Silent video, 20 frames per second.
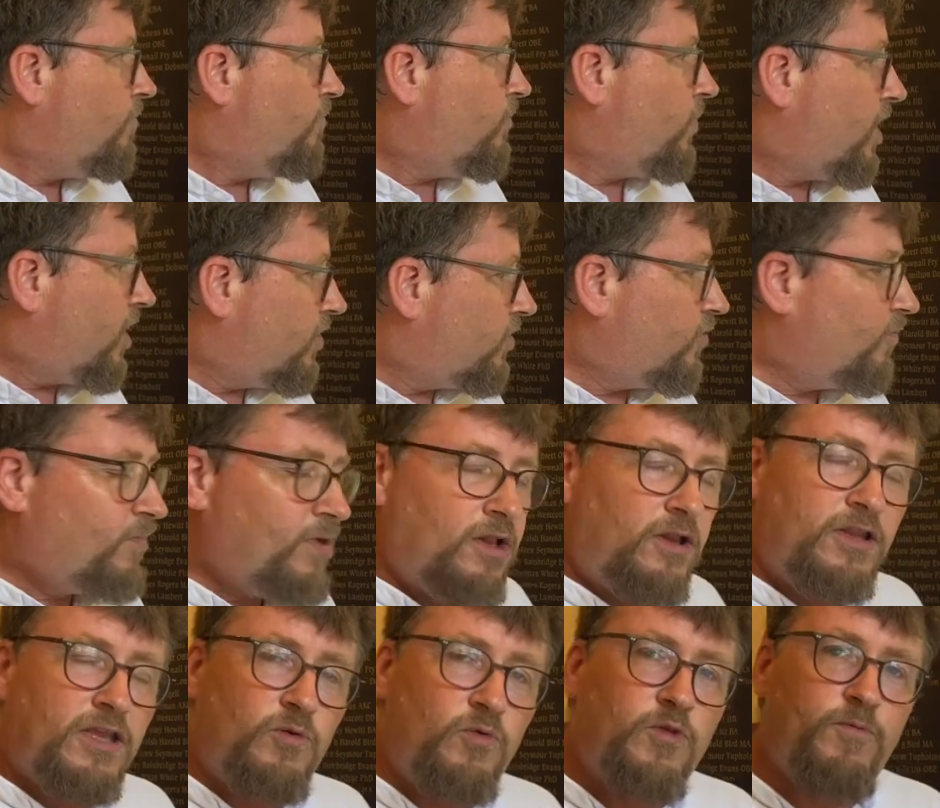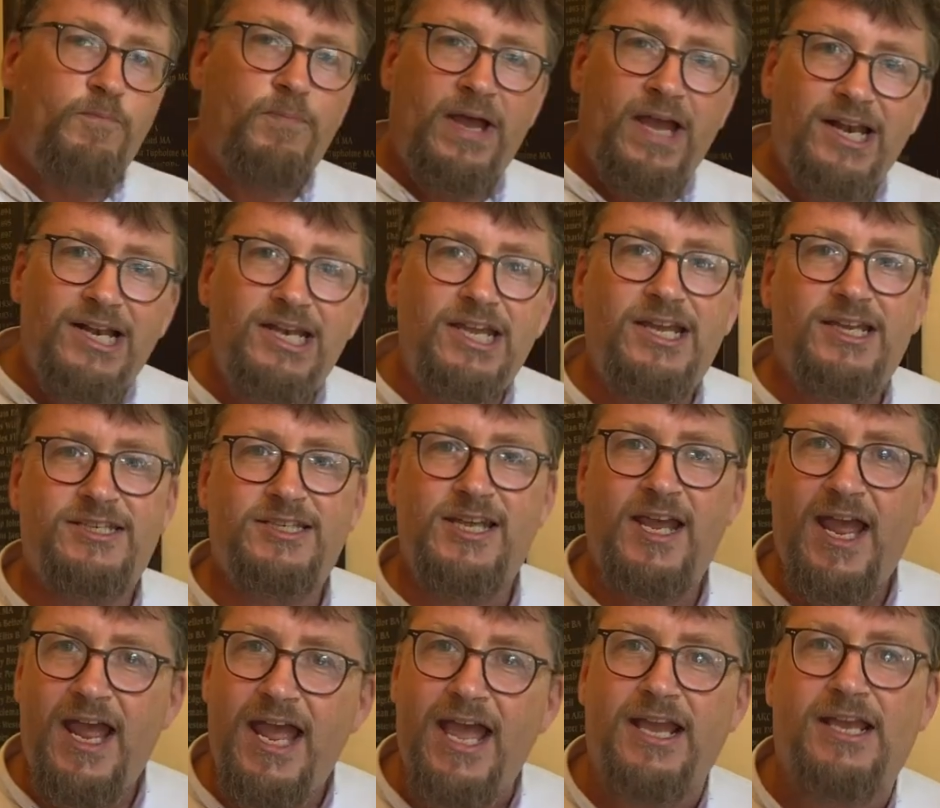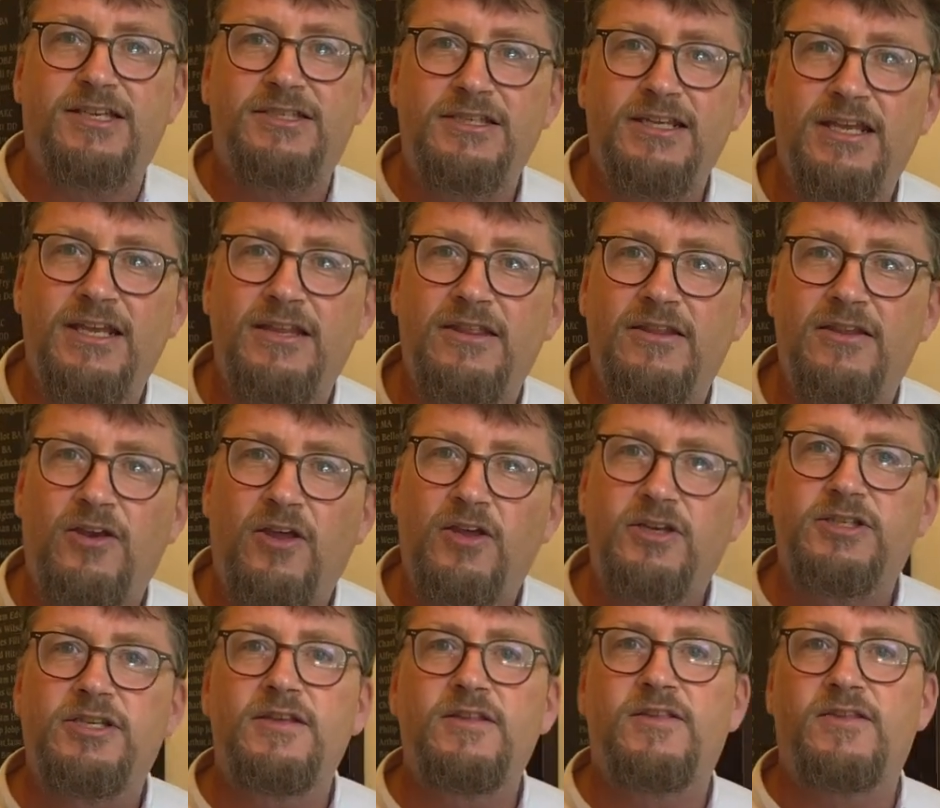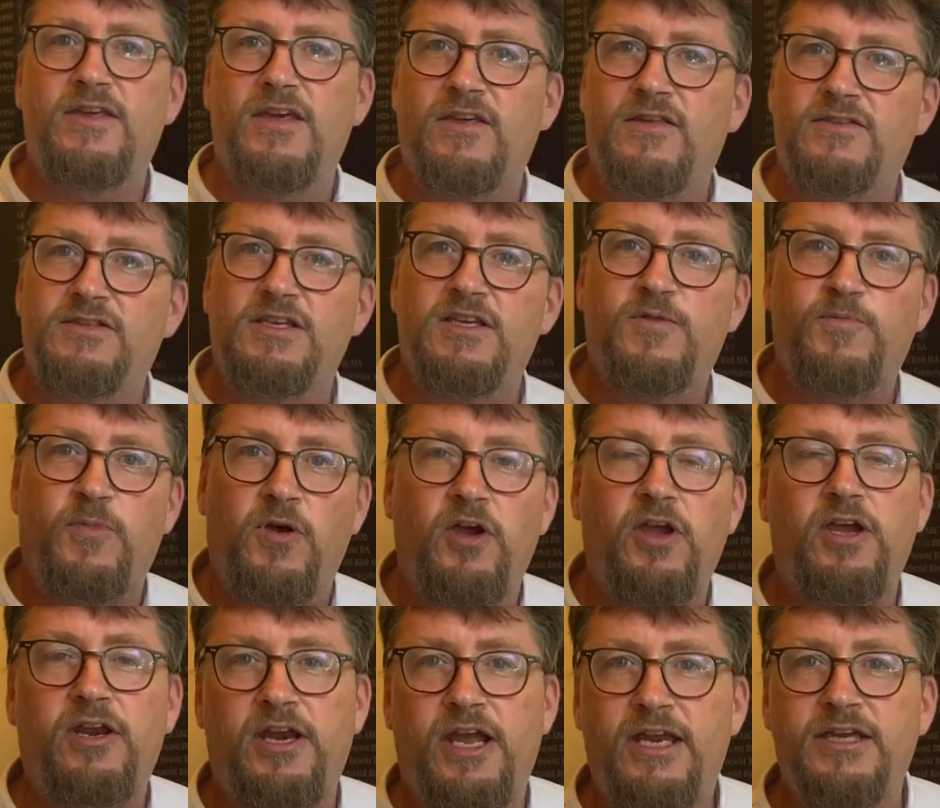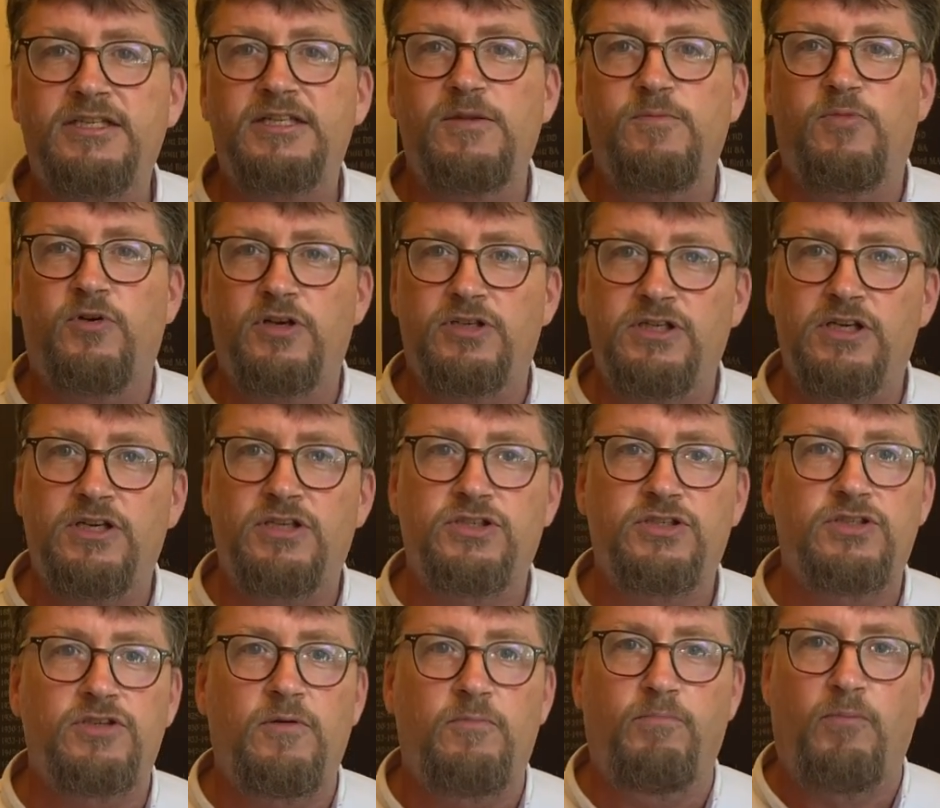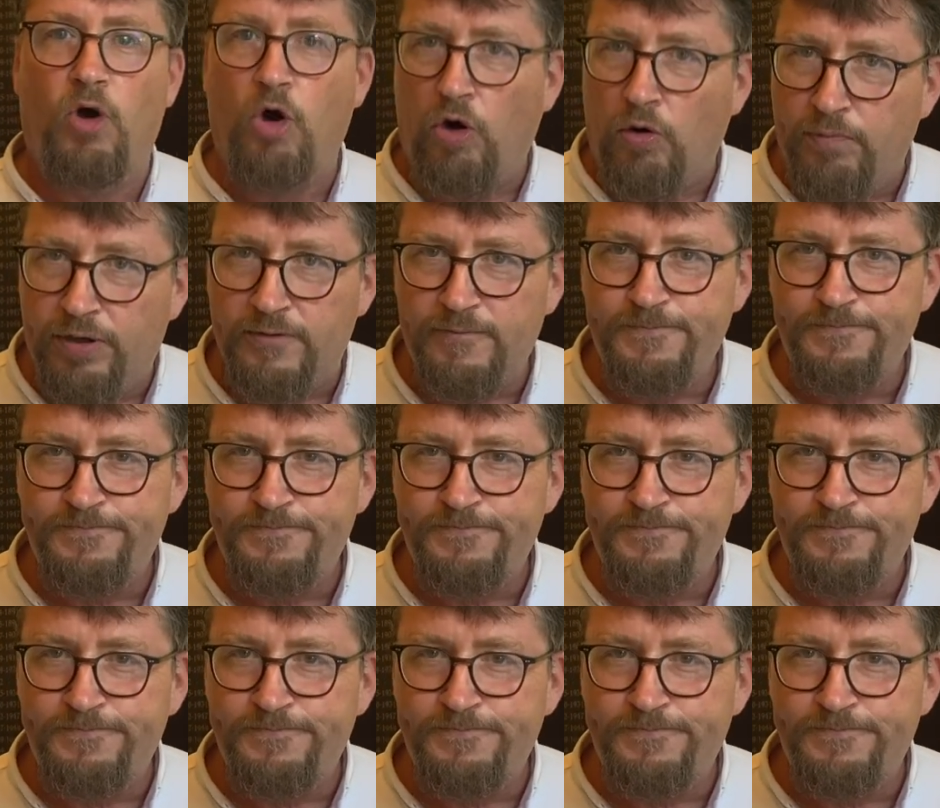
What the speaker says: But the building was badly attacked in the 1960s by an anti-British mob,